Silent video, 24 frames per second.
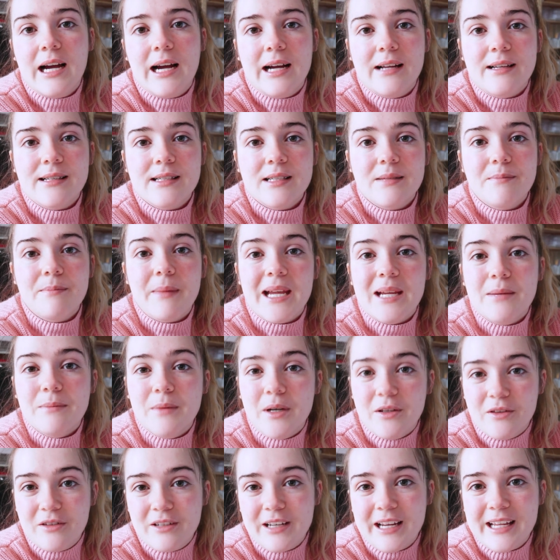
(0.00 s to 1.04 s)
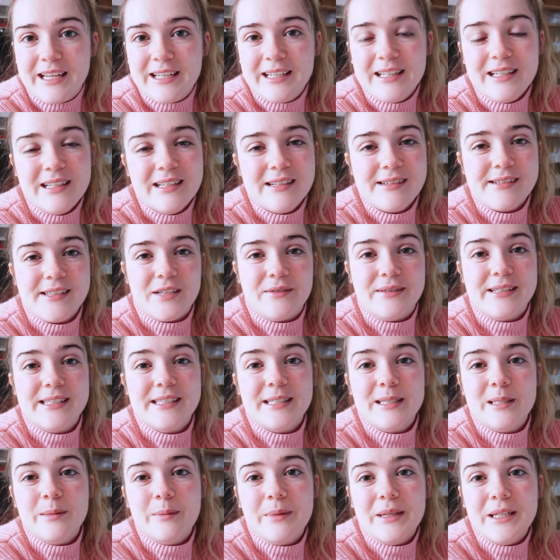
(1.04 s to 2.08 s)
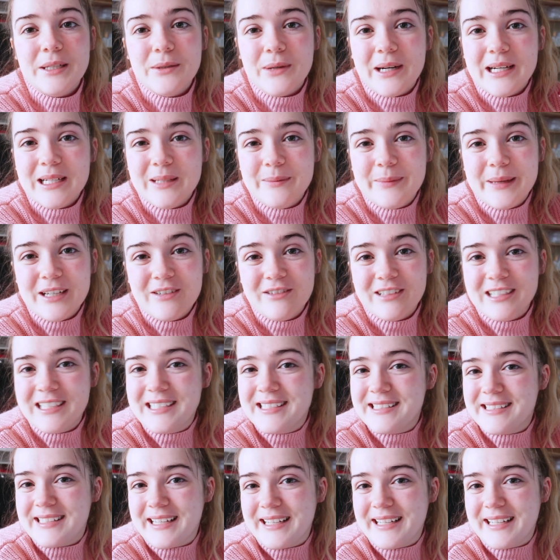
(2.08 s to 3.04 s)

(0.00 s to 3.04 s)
and May monthly, so it's going to be quite a big release